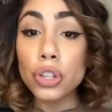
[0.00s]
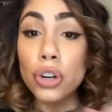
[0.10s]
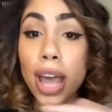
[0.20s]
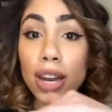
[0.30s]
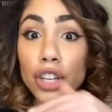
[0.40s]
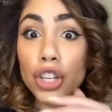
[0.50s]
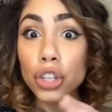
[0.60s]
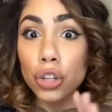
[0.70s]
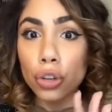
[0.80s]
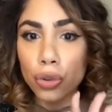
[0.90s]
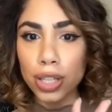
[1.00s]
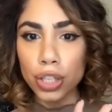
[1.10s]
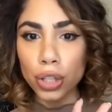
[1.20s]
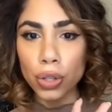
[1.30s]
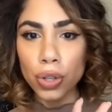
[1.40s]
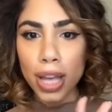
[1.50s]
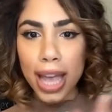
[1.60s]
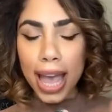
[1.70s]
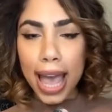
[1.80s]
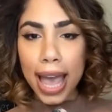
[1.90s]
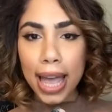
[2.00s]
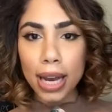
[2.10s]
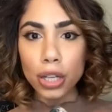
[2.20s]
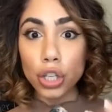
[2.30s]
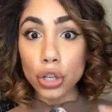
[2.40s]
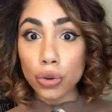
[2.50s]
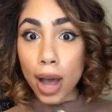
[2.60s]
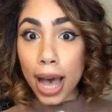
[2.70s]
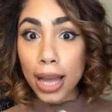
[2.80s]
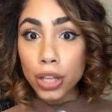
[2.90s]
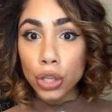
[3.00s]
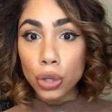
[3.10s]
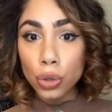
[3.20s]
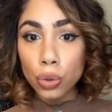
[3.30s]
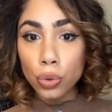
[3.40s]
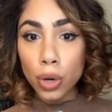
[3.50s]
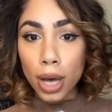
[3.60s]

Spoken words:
energy on your crystal, and try to